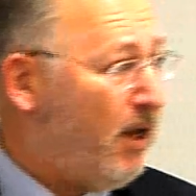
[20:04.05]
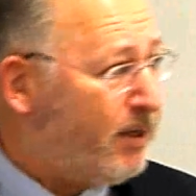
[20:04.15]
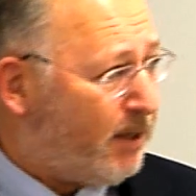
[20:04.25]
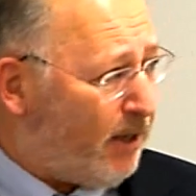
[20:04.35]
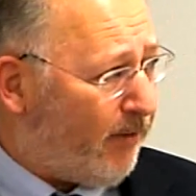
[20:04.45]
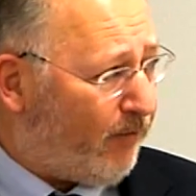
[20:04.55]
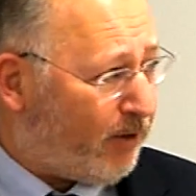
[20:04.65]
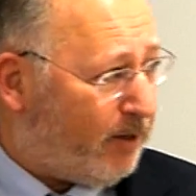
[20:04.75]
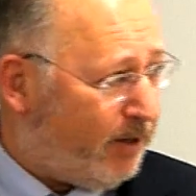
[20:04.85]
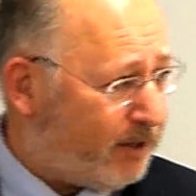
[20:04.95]
South
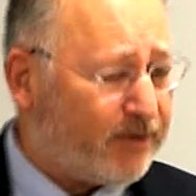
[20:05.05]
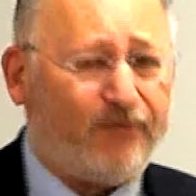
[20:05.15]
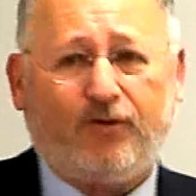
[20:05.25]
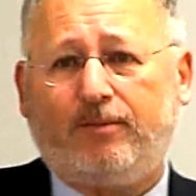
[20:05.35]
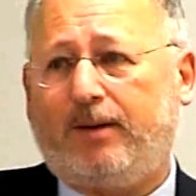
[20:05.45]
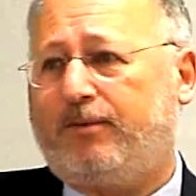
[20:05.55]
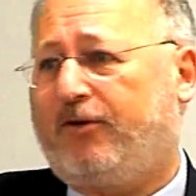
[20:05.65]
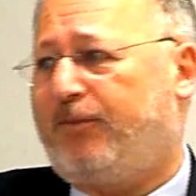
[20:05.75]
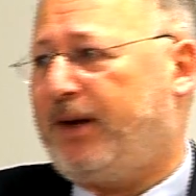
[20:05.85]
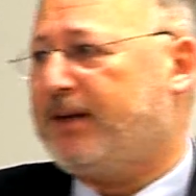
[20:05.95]
Africa is a full member
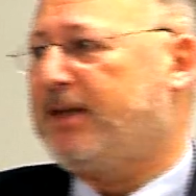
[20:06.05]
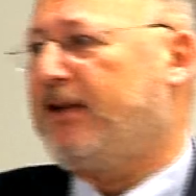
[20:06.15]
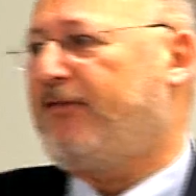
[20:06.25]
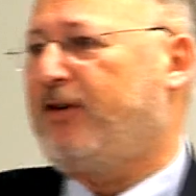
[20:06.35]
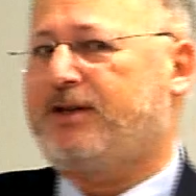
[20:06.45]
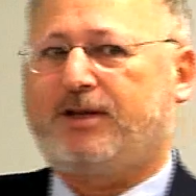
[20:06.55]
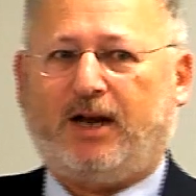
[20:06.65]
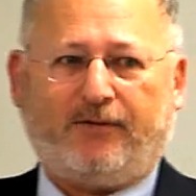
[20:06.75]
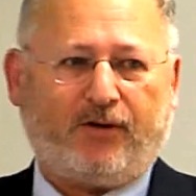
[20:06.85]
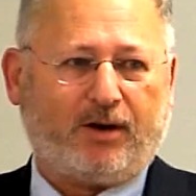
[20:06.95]
of PICS. They're the first in
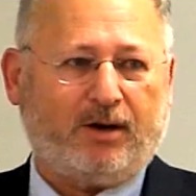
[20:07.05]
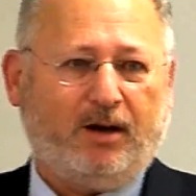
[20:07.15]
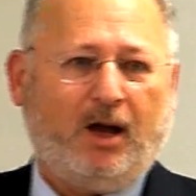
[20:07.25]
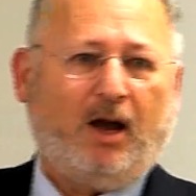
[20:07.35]
Africa.